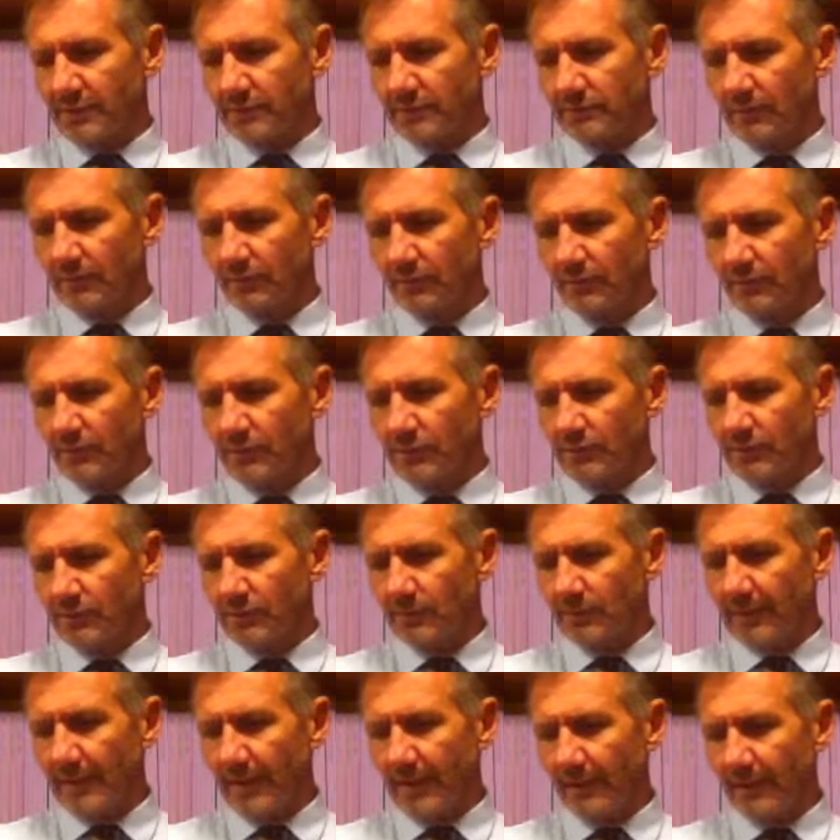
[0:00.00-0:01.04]
to refuse
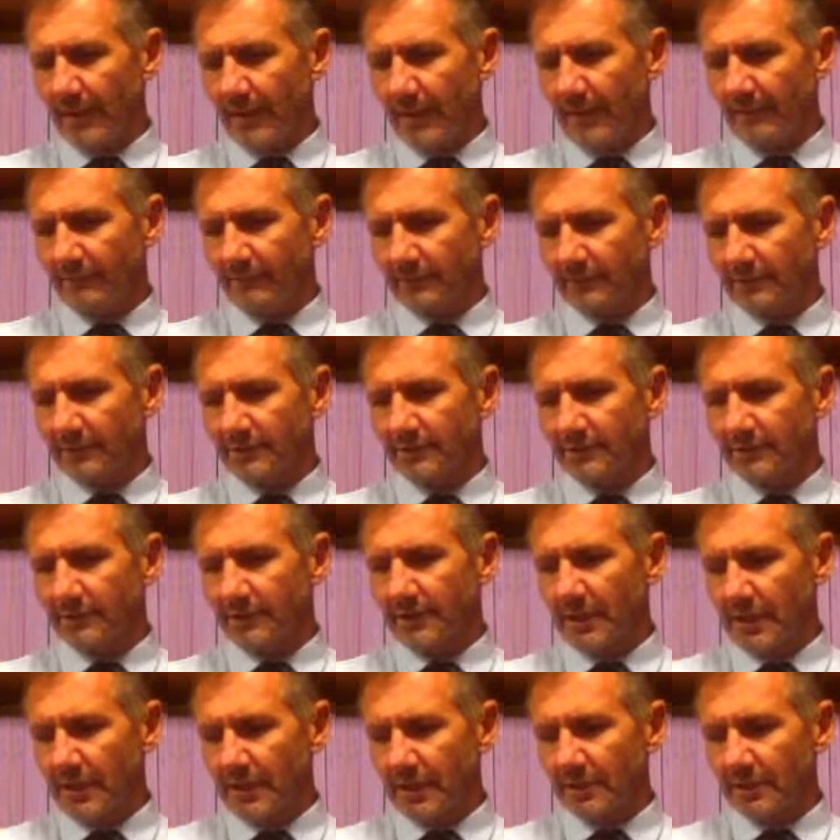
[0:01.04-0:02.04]
to allow evidence